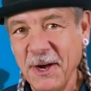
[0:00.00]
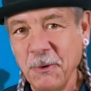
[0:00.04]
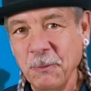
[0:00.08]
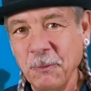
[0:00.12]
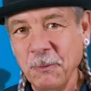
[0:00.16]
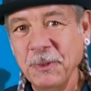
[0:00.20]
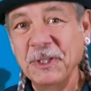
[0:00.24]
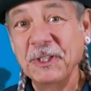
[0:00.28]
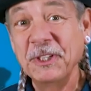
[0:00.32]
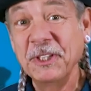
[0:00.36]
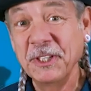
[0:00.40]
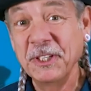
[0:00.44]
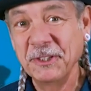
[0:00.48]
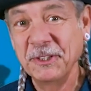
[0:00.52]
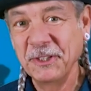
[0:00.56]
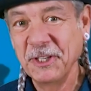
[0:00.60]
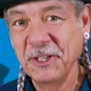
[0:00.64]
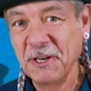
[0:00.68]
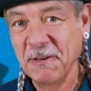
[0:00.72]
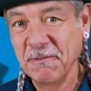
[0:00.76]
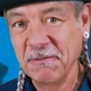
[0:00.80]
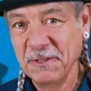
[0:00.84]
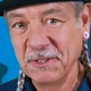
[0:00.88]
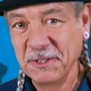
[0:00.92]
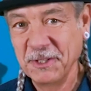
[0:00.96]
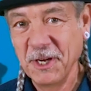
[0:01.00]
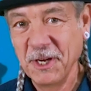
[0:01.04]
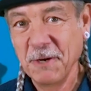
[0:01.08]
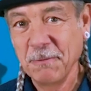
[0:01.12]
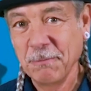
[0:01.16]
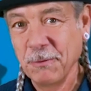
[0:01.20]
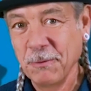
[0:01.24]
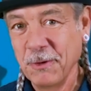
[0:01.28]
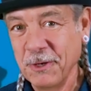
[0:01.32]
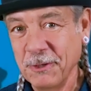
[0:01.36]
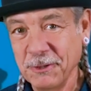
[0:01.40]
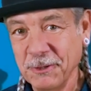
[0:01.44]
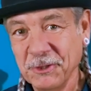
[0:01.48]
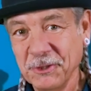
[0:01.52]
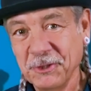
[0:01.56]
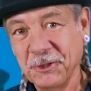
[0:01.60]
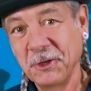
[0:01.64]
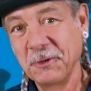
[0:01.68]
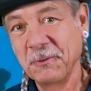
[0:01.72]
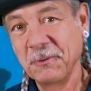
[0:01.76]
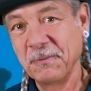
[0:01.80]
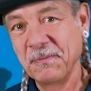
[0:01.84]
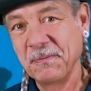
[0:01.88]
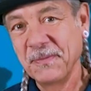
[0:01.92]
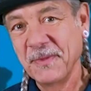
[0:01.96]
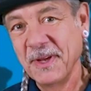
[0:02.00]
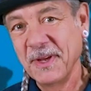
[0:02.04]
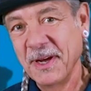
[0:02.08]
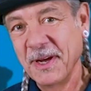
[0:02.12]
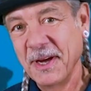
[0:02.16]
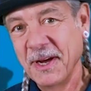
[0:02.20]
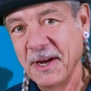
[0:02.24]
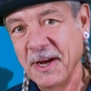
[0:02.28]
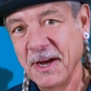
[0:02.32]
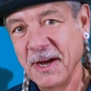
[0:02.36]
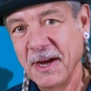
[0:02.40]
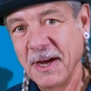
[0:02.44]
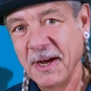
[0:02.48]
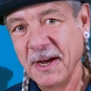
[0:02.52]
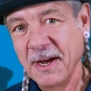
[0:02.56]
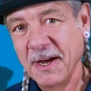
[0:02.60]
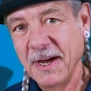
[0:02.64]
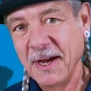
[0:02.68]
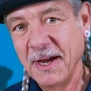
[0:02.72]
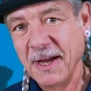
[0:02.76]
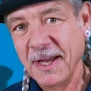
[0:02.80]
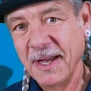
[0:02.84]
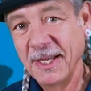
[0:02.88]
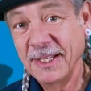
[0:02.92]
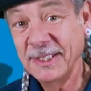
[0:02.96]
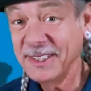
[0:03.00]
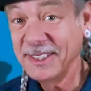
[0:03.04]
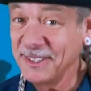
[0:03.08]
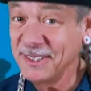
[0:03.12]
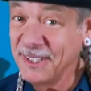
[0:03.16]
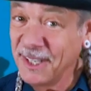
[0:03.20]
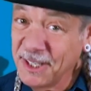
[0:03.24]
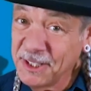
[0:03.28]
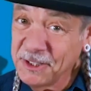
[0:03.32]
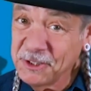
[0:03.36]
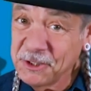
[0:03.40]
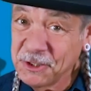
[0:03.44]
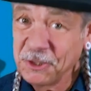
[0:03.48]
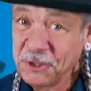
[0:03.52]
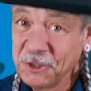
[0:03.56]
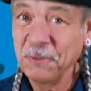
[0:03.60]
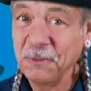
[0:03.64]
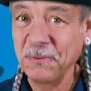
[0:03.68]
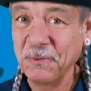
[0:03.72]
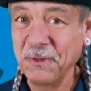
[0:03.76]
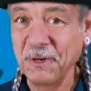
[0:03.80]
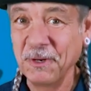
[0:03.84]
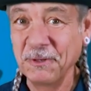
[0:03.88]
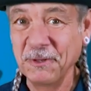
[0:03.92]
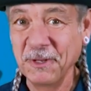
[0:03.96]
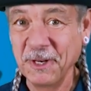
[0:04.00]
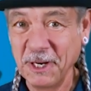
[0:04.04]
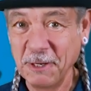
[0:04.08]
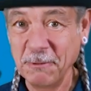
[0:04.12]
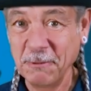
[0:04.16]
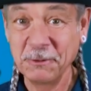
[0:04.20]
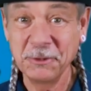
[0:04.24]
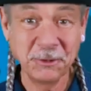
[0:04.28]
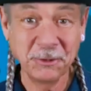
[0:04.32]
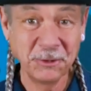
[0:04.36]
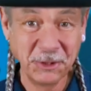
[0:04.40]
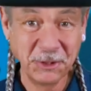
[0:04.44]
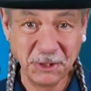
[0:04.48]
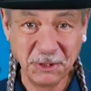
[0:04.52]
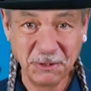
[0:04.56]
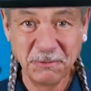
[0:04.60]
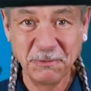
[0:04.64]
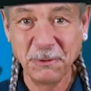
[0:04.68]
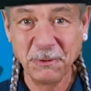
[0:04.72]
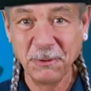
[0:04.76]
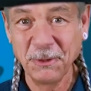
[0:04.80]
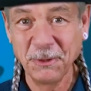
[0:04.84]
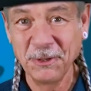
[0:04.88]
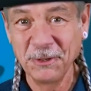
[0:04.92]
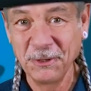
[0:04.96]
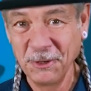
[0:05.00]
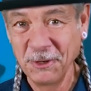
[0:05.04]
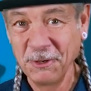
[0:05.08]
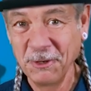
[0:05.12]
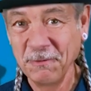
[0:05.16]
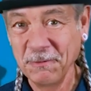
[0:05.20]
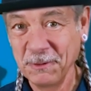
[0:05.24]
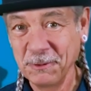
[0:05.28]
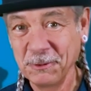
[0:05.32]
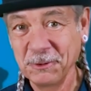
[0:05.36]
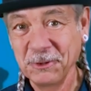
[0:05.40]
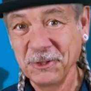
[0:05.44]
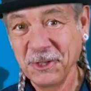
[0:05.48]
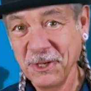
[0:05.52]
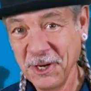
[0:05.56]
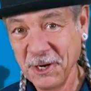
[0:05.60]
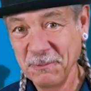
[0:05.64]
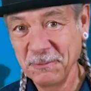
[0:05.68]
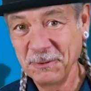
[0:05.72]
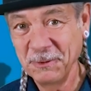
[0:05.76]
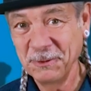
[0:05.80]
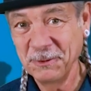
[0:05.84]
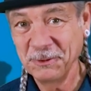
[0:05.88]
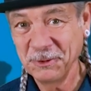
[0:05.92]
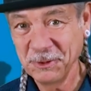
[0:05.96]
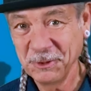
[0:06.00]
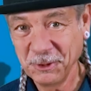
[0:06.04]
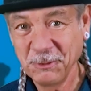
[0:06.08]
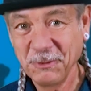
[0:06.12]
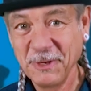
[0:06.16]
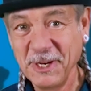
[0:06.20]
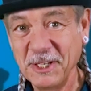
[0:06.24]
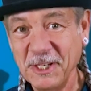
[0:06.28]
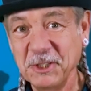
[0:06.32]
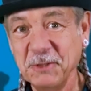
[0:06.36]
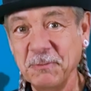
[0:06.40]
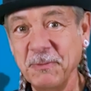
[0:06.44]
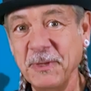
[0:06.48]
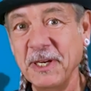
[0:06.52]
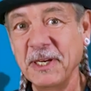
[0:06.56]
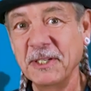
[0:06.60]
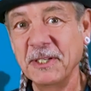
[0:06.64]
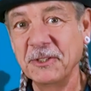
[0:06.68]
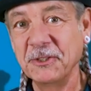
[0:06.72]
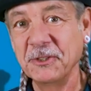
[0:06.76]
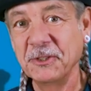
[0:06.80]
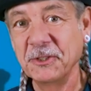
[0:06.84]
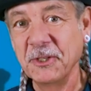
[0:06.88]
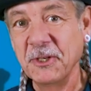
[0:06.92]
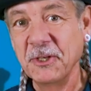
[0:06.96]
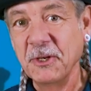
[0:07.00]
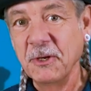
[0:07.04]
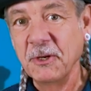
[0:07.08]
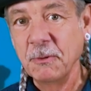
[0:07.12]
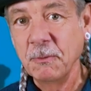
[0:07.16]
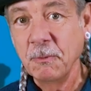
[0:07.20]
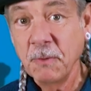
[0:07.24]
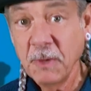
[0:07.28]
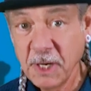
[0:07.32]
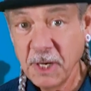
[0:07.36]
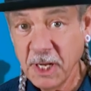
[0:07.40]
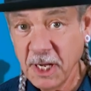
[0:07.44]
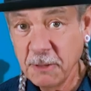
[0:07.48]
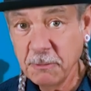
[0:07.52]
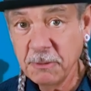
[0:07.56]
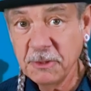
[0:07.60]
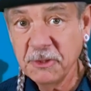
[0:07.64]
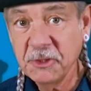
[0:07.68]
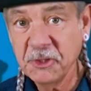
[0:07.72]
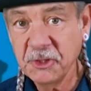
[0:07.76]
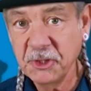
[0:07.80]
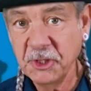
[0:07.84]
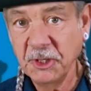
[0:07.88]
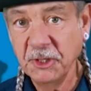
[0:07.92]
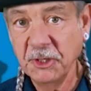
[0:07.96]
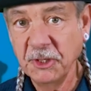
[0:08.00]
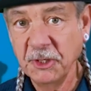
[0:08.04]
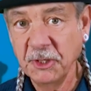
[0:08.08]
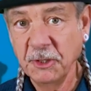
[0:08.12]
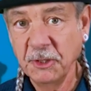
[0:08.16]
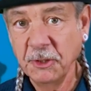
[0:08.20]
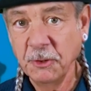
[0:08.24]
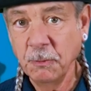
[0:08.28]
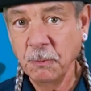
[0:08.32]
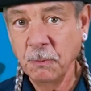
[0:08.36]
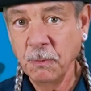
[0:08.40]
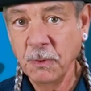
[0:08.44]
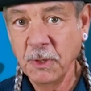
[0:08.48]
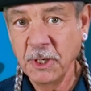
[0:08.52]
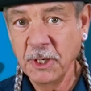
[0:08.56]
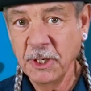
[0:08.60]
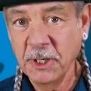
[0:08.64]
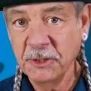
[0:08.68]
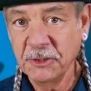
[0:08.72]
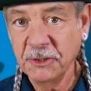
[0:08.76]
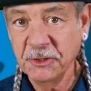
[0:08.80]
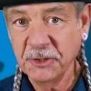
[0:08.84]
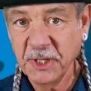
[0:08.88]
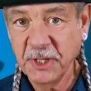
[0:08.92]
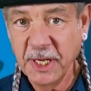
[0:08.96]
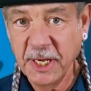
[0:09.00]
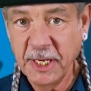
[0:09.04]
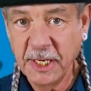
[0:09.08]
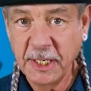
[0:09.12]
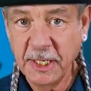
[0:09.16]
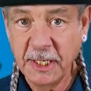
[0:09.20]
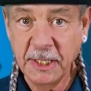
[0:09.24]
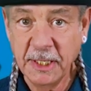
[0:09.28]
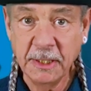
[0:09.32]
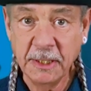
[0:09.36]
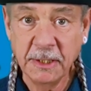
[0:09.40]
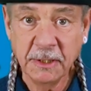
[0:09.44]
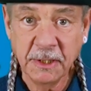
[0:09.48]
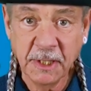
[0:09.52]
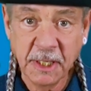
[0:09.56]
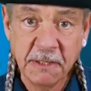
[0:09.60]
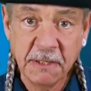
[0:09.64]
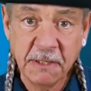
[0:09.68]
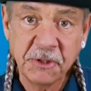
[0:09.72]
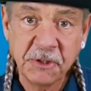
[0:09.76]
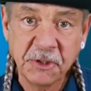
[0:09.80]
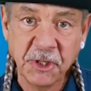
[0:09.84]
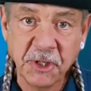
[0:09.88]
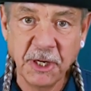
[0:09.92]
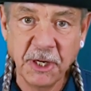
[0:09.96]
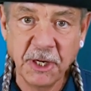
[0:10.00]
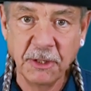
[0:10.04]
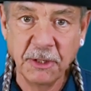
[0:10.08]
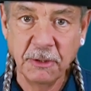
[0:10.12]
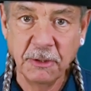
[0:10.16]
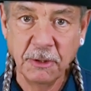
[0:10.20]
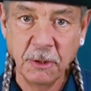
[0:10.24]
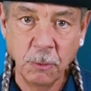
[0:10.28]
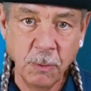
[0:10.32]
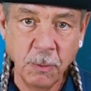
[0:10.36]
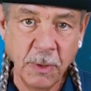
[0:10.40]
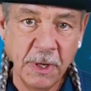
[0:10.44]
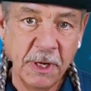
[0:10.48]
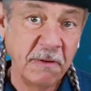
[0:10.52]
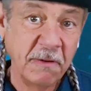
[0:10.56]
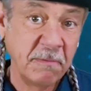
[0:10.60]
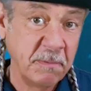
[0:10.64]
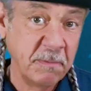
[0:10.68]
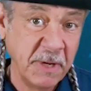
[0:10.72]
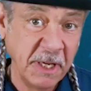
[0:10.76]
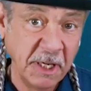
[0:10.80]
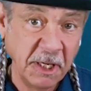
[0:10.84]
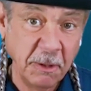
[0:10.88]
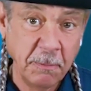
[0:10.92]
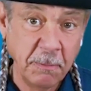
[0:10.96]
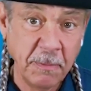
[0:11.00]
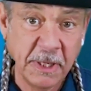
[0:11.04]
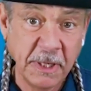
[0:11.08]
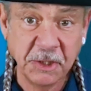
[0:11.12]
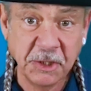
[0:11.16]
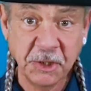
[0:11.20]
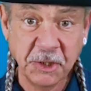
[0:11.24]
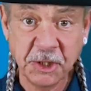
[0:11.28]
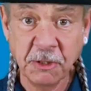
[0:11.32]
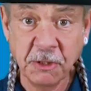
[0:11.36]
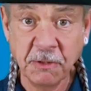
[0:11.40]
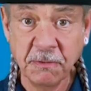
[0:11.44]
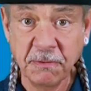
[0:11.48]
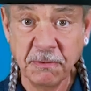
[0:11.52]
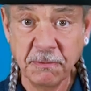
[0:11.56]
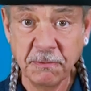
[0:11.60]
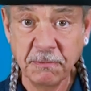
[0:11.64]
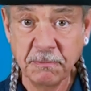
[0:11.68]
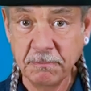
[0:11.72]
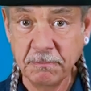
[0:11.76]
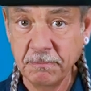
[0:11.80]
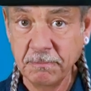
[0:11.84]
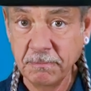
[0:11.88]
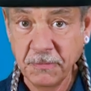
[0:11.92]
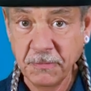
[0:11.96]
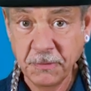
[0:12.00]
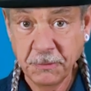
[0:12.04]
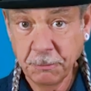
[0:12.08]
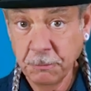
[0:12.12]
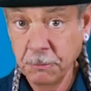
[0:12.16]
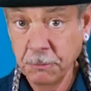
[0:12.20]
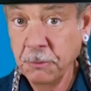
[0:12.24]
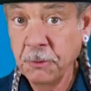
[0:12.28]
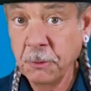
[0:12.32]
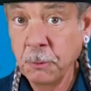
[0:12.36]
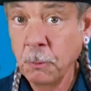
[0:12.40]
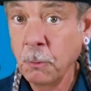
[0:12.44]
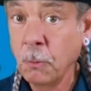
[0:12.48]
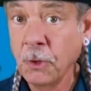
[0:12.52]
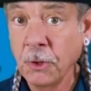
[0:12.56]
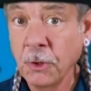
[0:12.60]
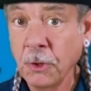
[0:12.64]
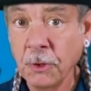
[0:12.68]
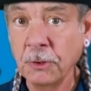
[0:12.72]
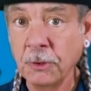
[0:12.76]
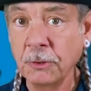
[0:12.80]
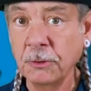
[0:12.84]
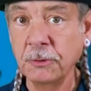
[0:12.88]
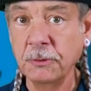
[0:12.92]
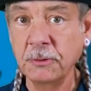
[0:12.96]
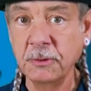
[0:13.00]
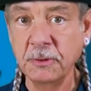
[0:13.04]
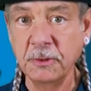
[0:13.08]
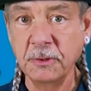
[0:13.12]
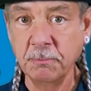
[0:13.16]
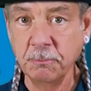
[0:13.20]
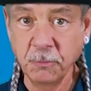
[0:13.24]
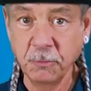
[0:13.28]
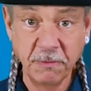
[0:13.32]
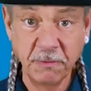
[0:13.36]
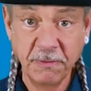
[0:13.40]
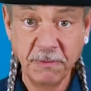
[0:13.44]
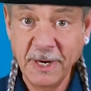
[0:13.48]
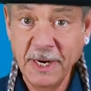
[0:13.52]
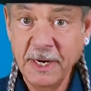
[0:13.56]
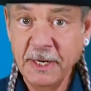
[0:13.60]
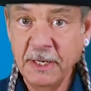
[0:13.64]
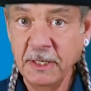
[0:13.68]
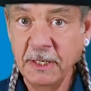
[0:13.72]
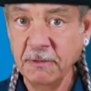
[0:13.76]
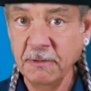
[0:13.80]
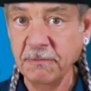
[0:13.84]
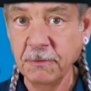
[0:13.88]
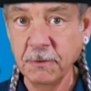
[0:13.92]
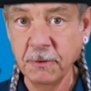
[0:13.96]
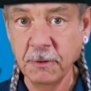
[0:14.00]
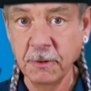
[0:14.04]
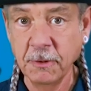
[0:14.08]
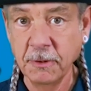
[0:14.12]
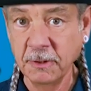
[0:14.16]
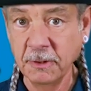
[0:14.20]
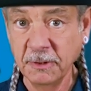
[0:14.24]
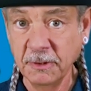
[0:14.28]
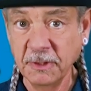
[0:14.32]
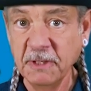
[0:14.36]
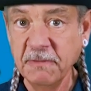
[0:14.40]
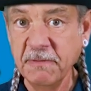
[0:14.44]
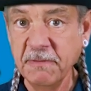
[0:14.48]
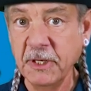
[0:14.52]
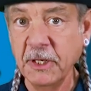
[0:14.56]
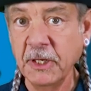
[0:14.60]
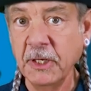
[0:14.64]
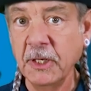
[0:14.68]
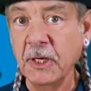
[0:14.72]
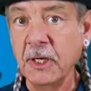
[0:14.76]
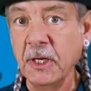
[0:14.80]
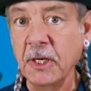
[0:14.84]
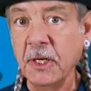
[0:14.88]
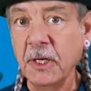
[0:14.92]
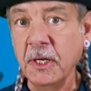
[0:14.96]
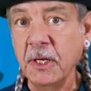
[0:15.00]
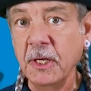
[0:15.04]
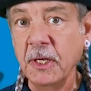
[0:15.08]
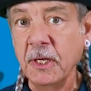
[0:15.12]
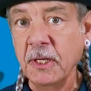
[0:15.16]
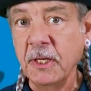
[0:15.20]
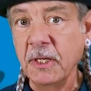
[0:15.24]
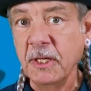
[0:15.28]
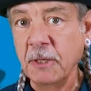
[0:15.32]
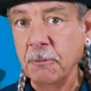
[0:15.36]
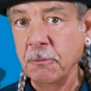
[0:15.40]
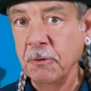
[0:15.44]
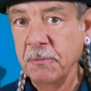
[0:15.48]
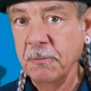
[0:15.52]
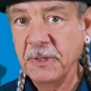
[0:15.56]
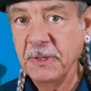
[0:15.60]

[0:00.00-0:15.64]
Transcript: did love the Doc Bronner soap. It's not soap, though, that I was looking for in all of those communes and crash pads. What I was seeking was a lifestyle, a way of making myself through the world, providing for a living that would be